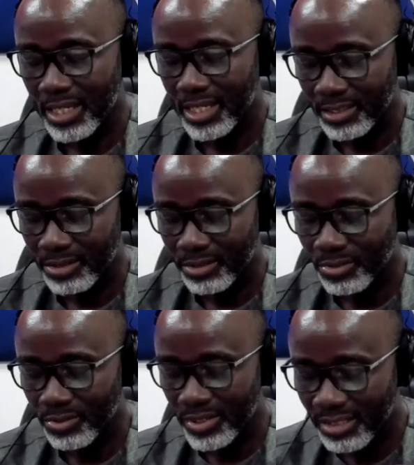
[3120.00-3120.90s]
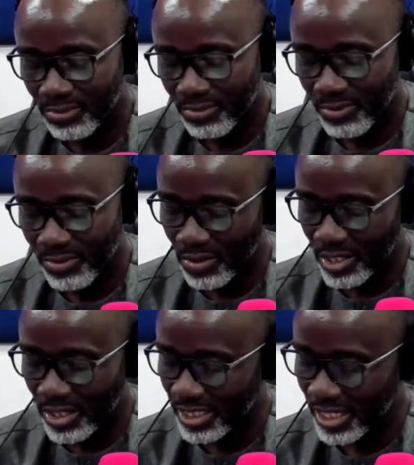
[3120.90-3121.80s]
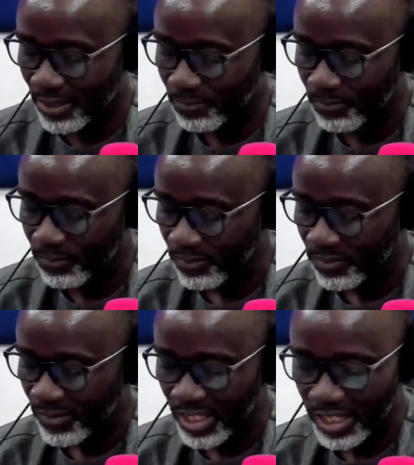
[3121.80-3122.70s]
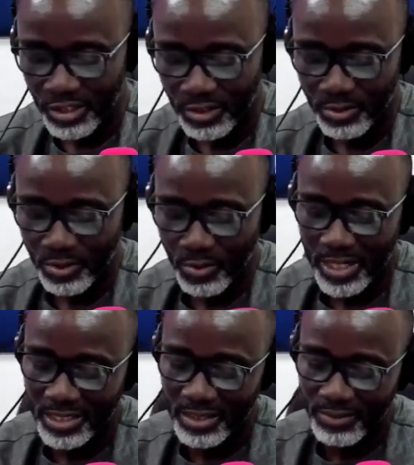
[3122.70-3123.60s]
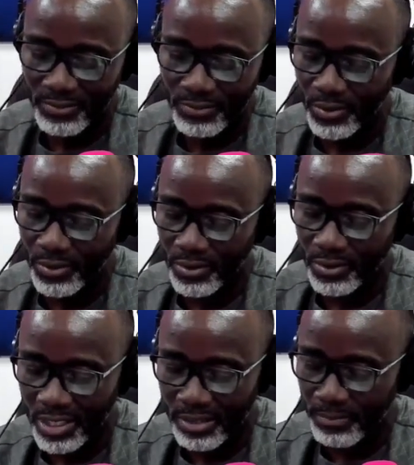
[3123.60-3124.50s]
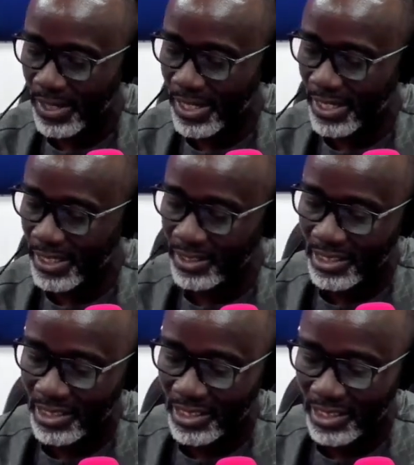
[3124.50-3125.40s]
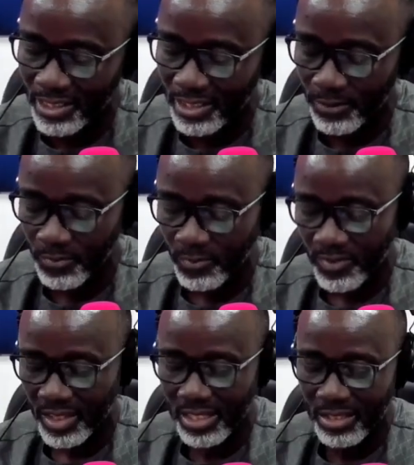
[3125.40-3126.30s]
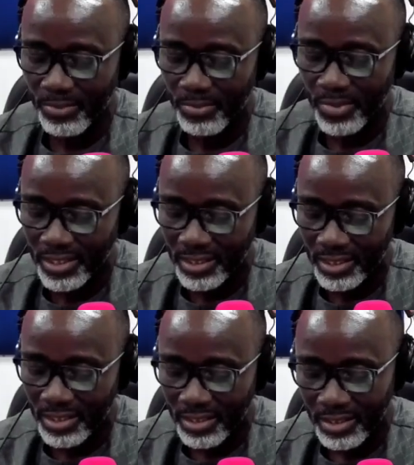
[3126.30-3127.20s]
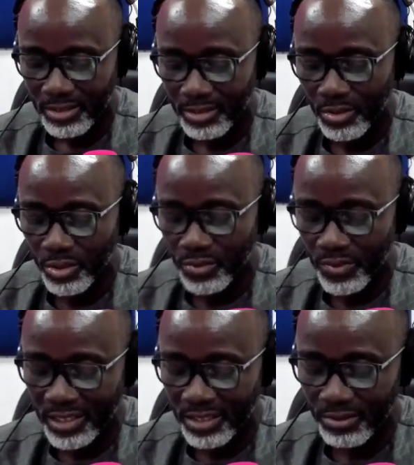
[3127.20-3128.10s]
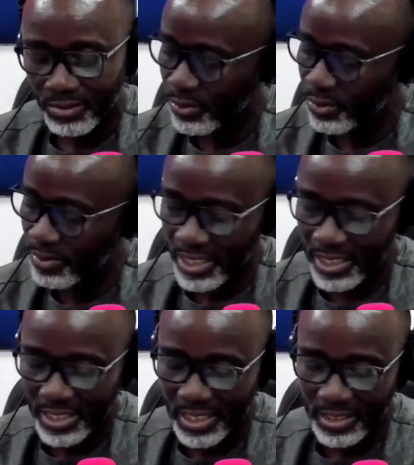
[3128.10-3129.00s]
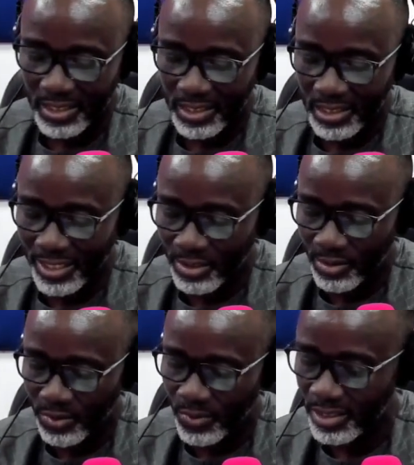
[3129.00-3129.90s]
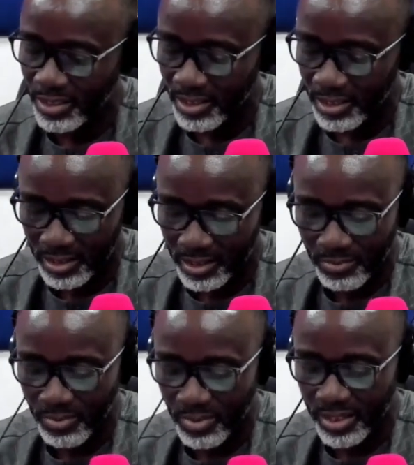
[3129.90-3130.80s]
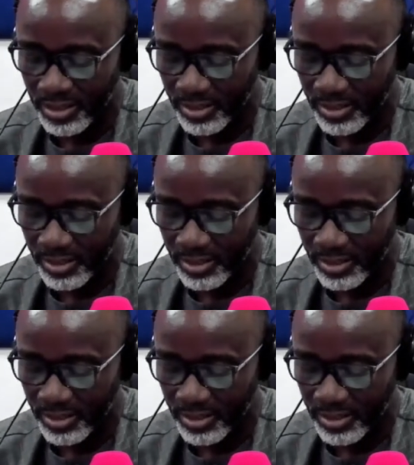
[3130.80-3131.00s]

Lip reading: today's radio lecture. Thank you so much for taking part in this enterprise. God willing, we will meet again next week. Stay blessed.